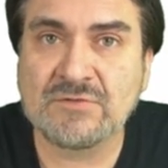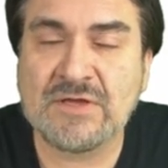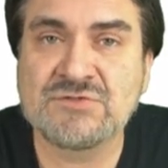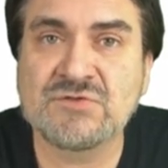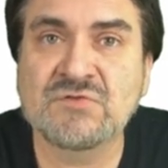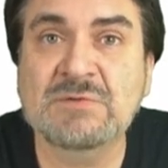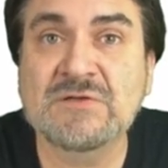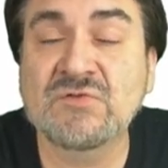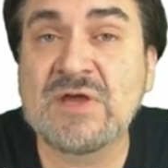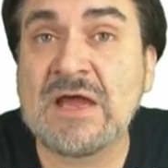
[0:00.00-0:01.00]
That just
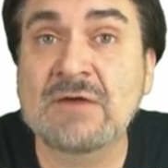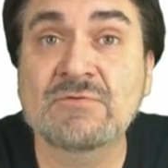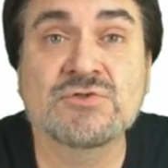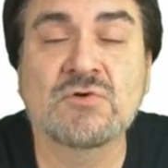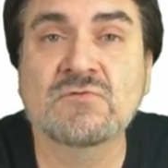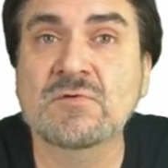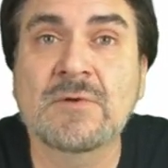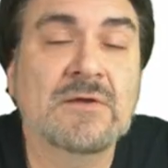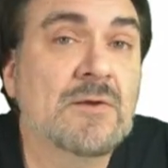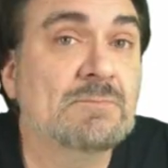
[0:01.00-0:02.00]
means the average over
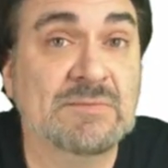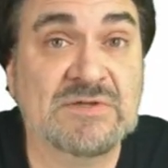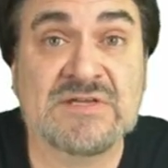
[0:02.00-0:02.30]
maybe